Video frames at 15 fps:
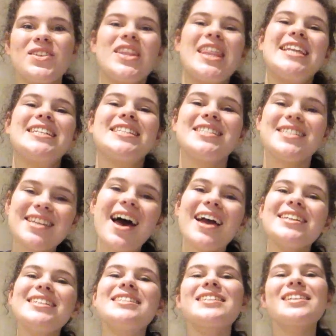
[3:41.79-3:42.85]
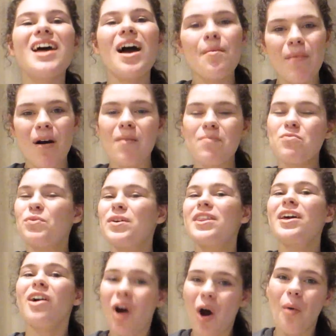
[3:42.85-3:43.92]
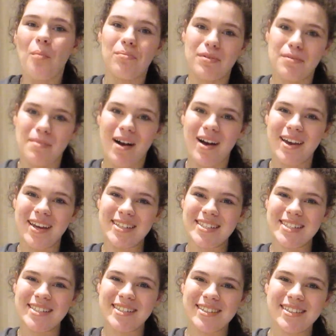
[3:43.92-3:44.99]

So they decided to come up with a compromise.